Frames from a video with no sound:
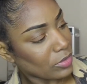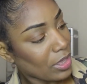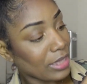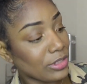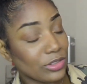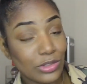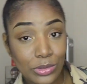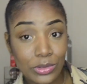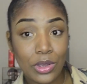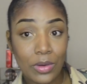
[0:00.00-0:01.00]
I
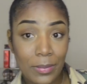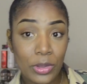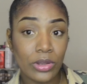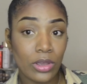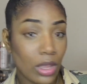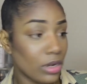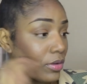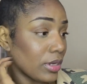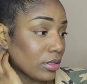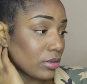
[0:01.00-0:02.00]
do know I'm gonna color
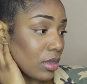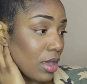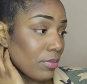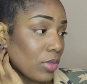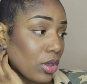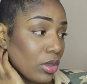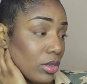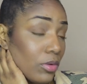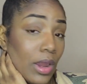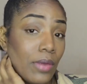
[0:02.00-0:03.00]
it. I'm not
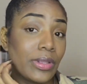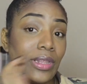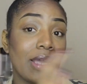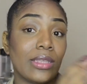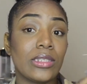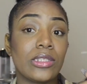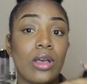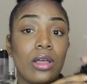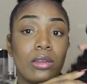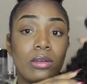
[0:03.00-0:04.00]
gonna wear it like this
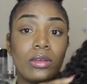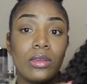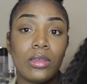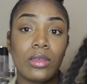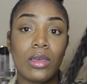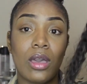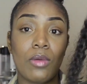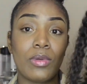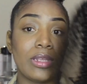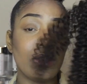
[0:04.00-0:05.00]
color. I
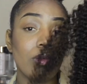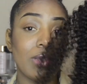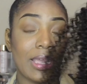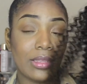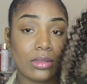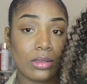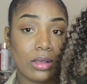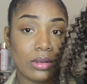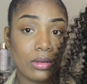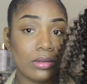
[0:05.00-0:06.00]
really don't like the
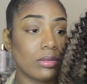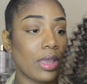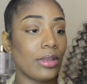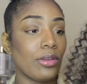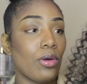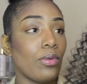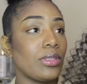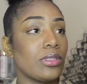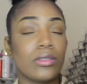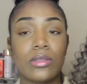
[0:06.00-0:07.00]
color. I know
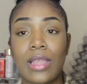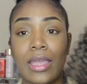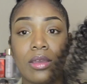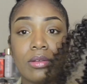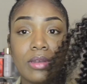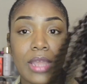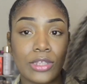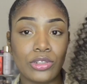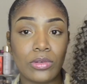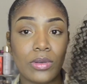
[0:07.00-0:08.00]
it's like
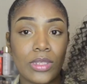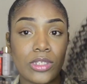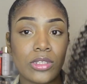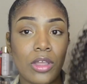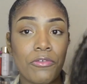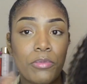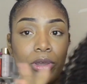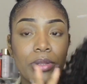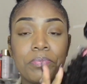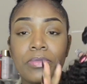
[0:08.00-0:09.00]
natural and stuff,
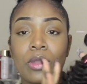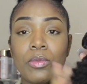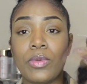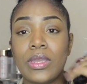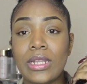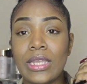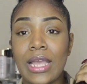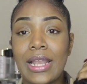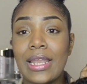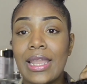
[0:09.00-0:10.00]
but really
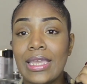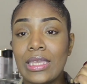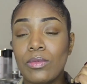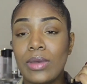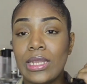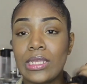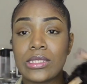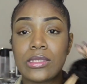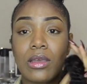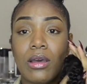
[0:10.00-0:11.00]
I like it when
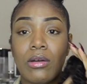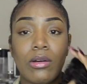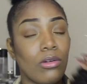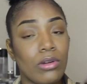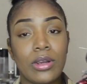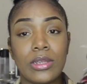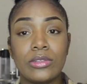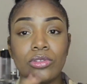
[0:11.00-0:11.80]
it's or